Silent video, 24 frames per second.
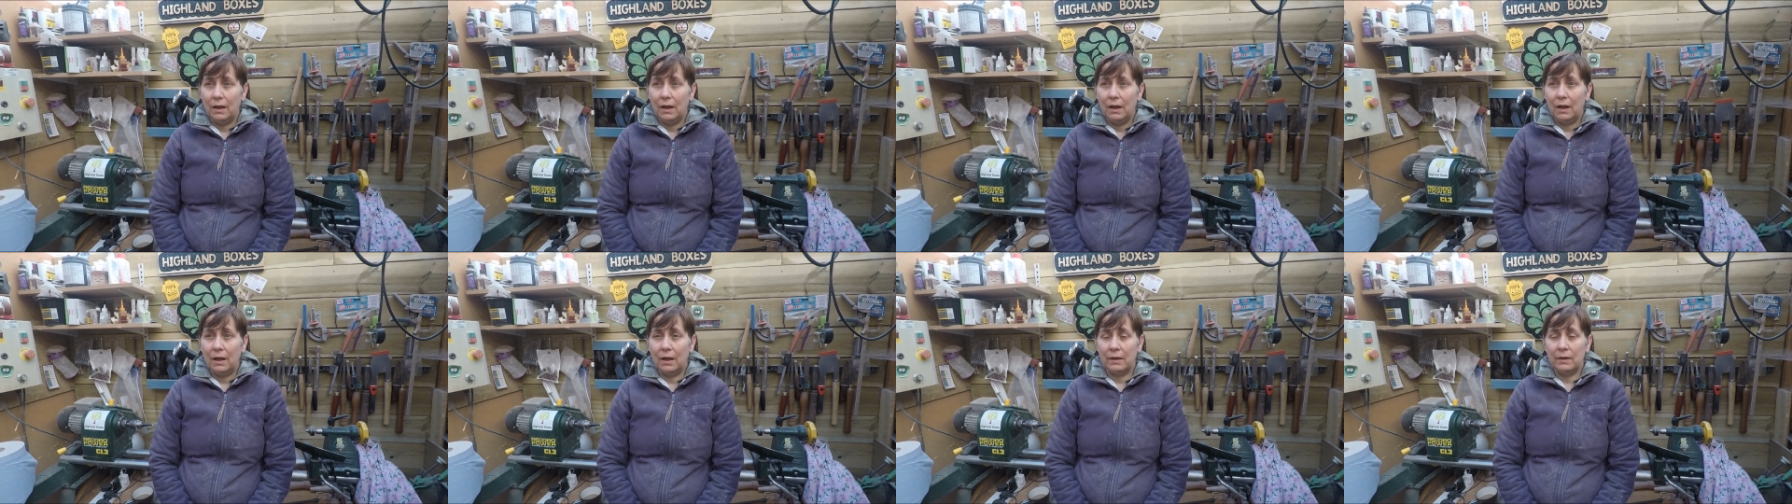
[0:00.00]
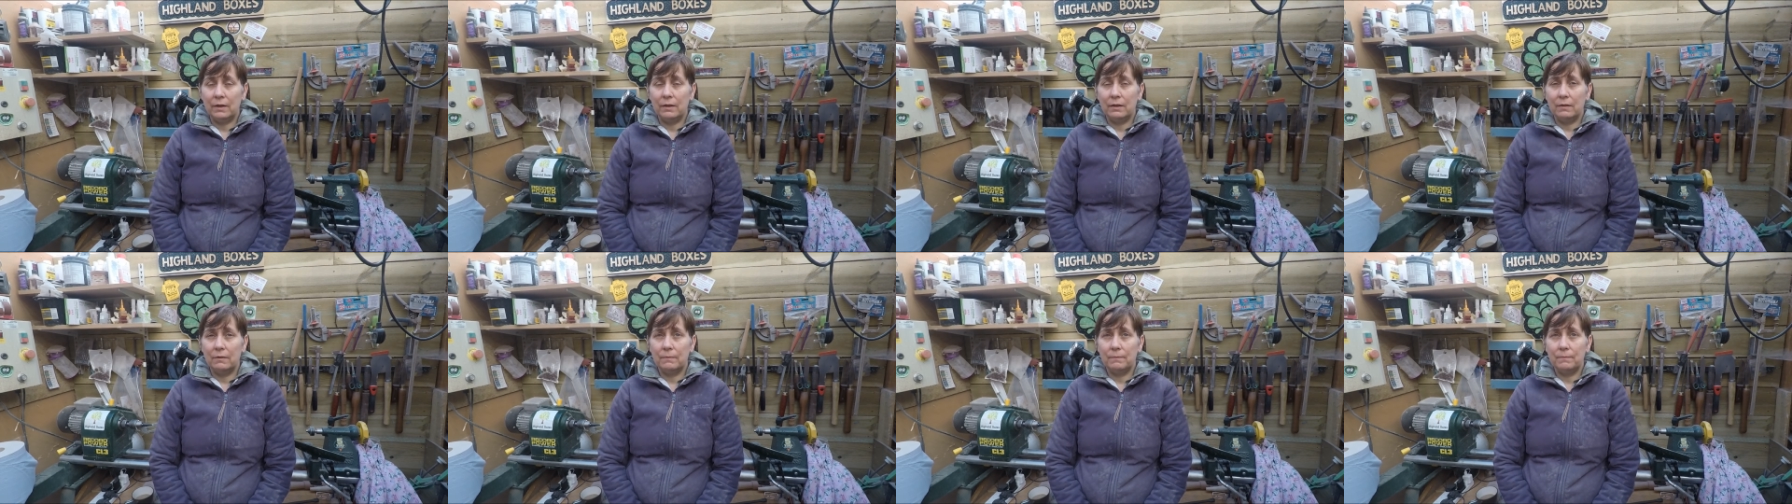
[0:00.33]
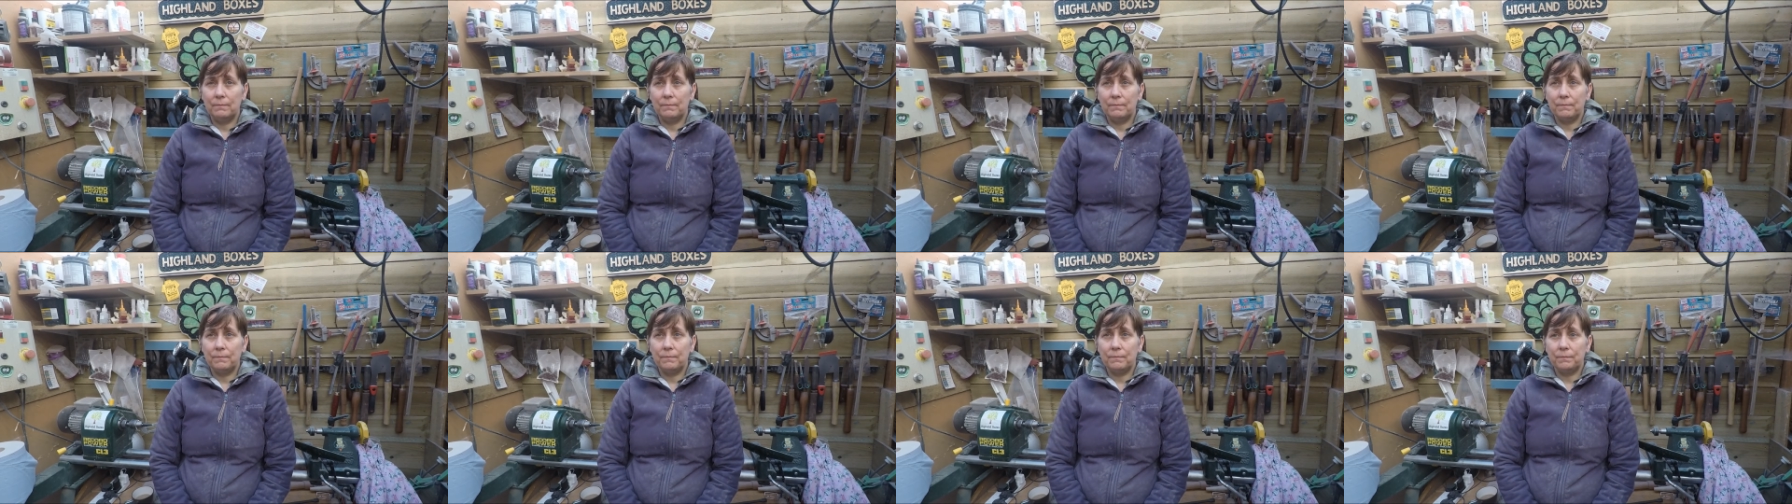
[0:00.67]
and
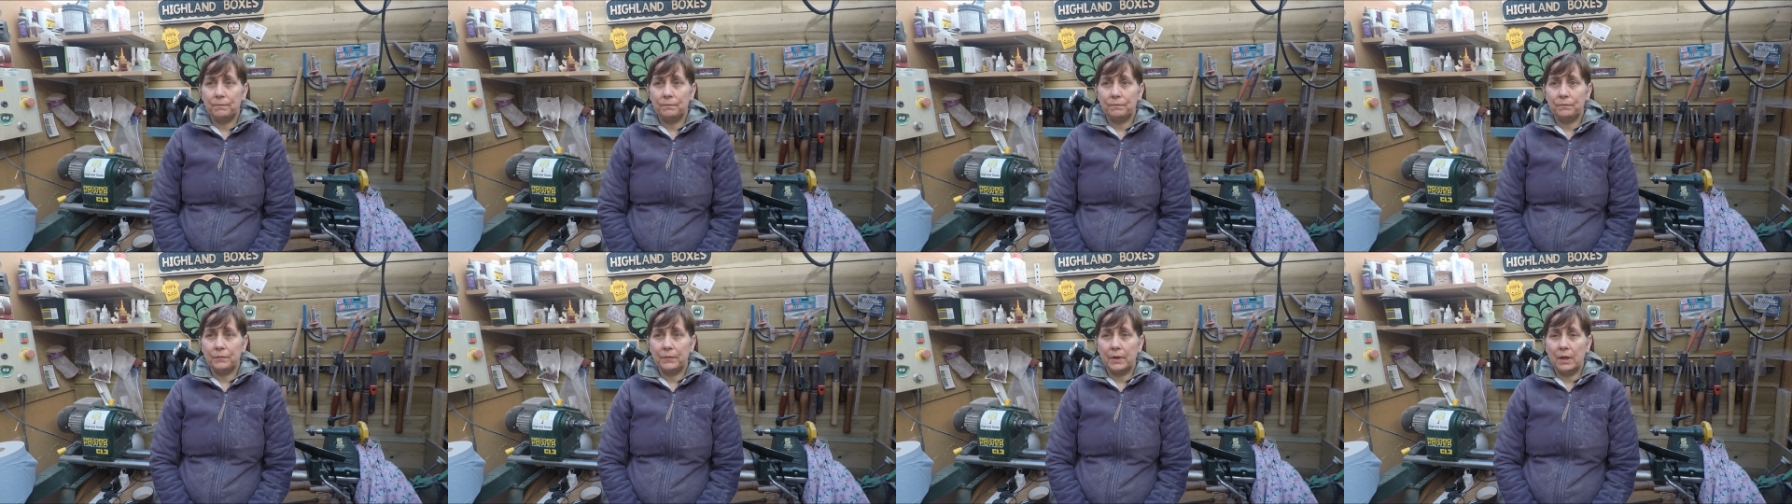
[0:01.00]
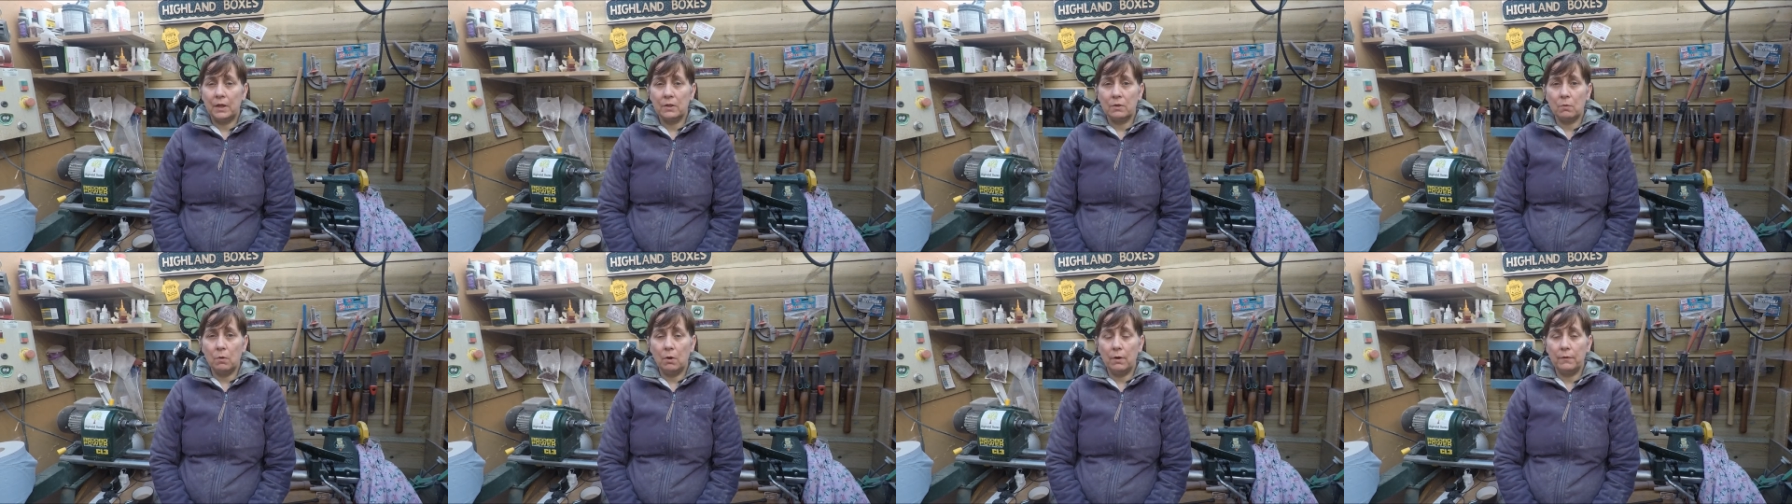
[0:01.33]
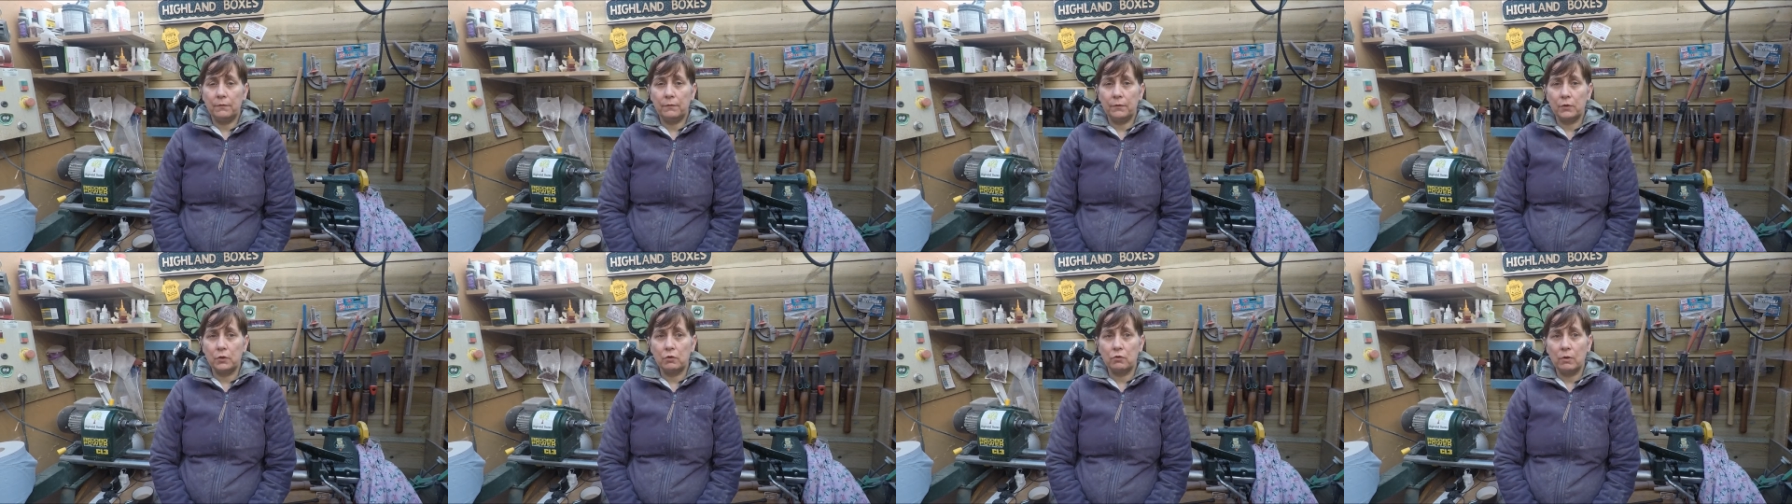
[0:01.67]
it's quite
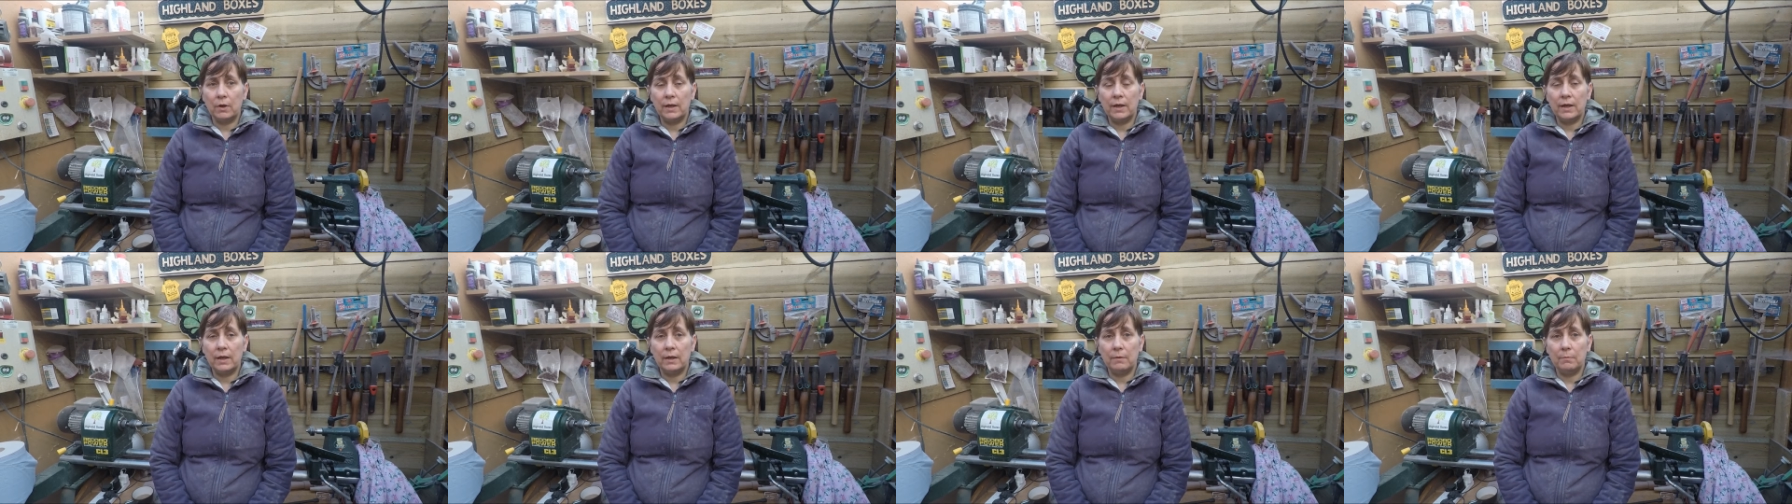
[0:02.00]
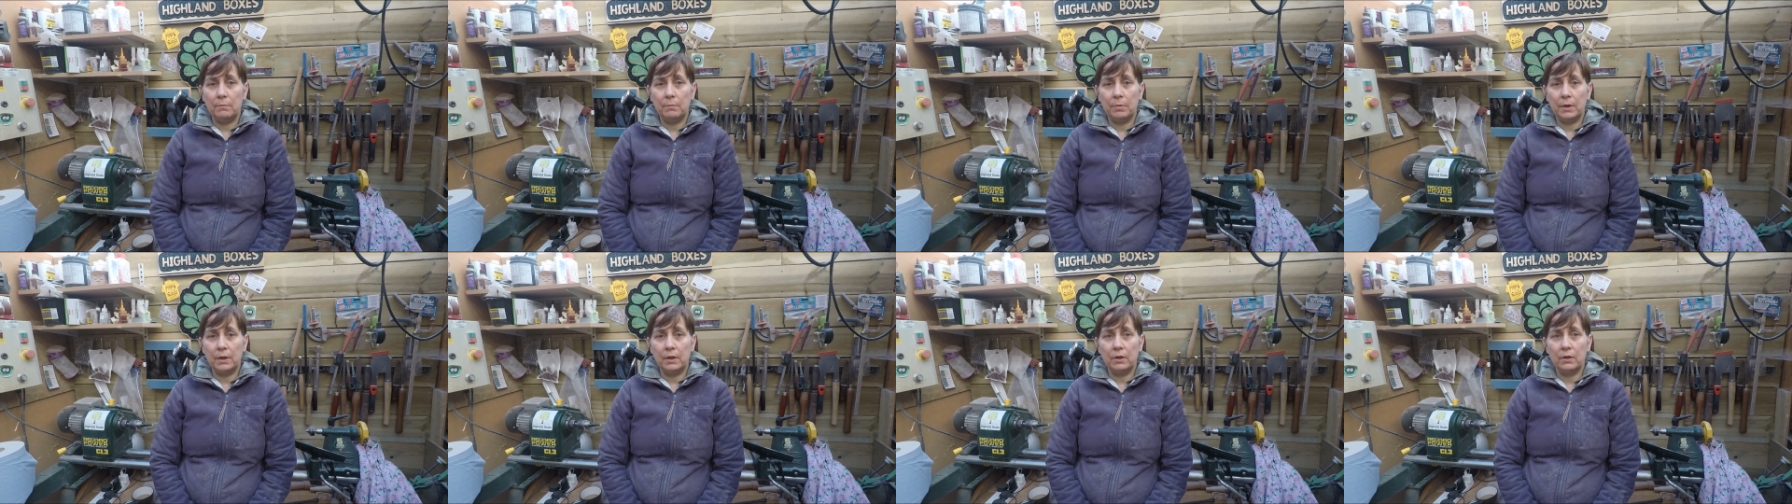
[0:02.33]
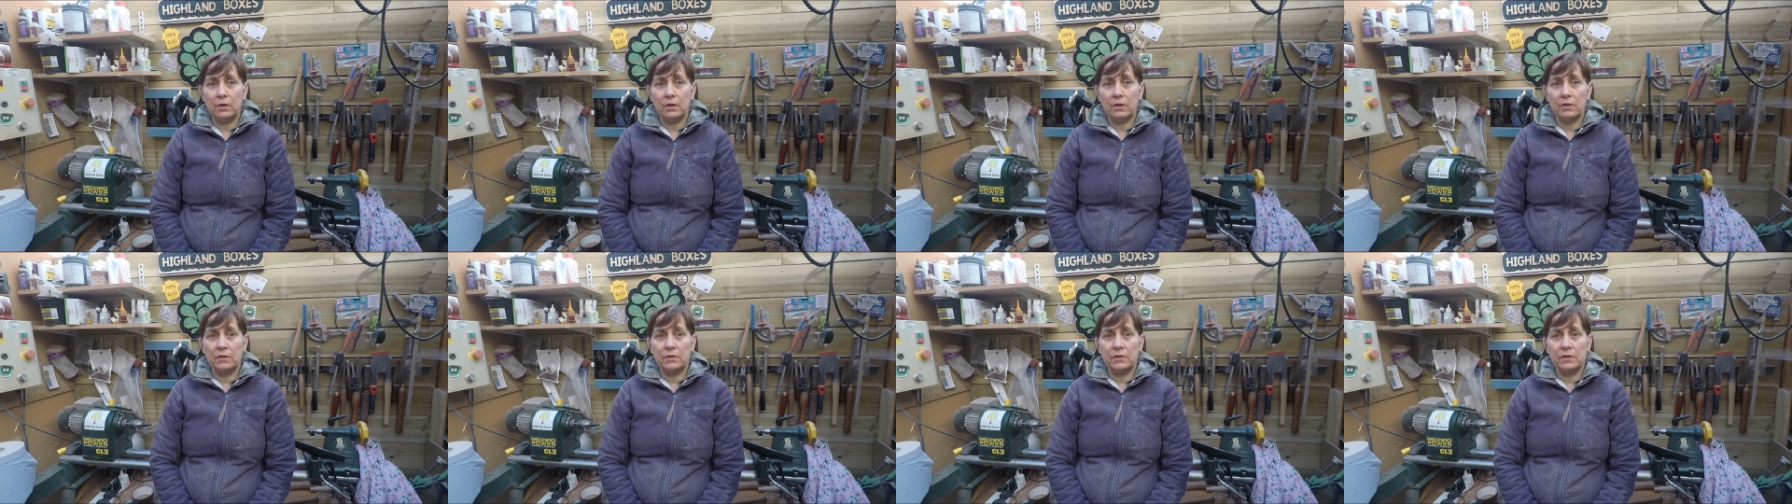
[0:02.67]
frustrating
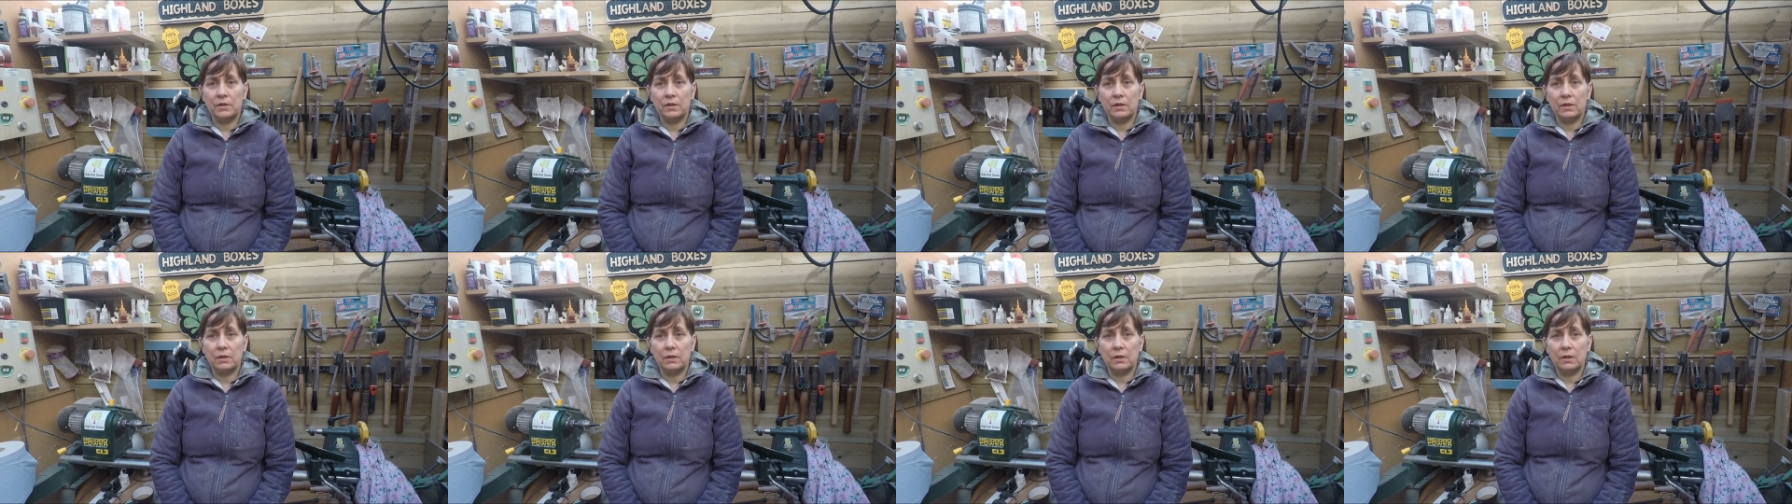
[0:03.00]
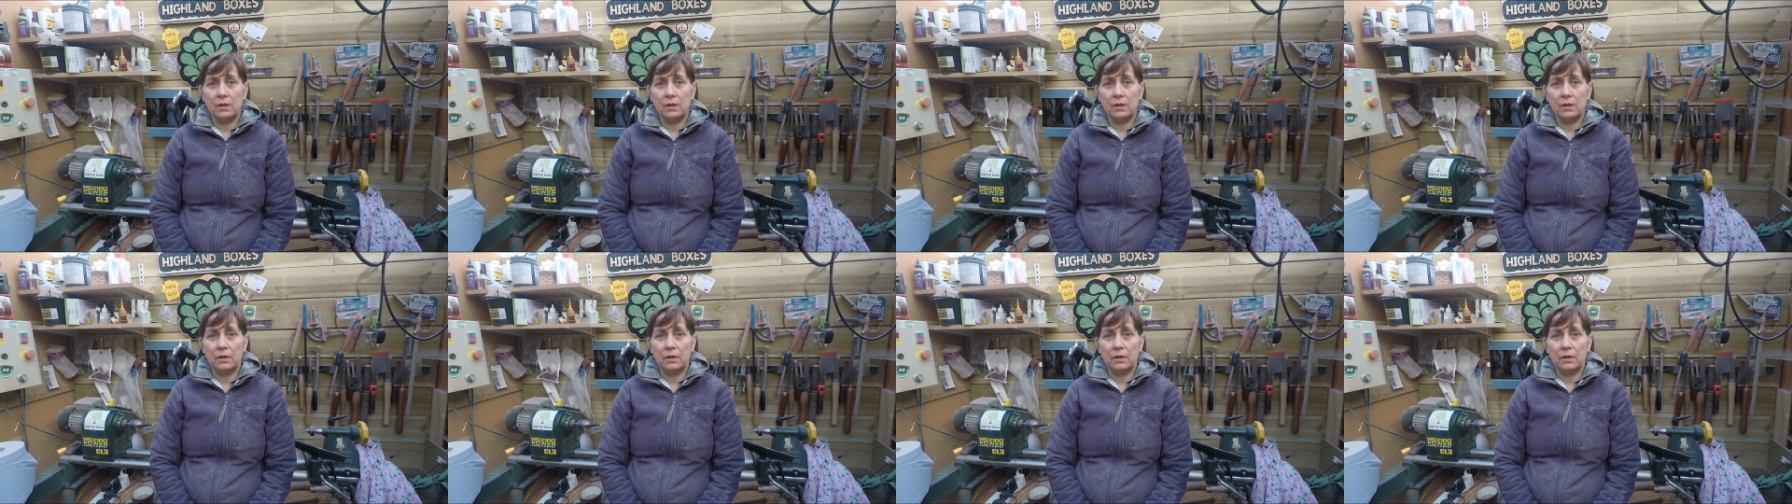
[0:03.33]
because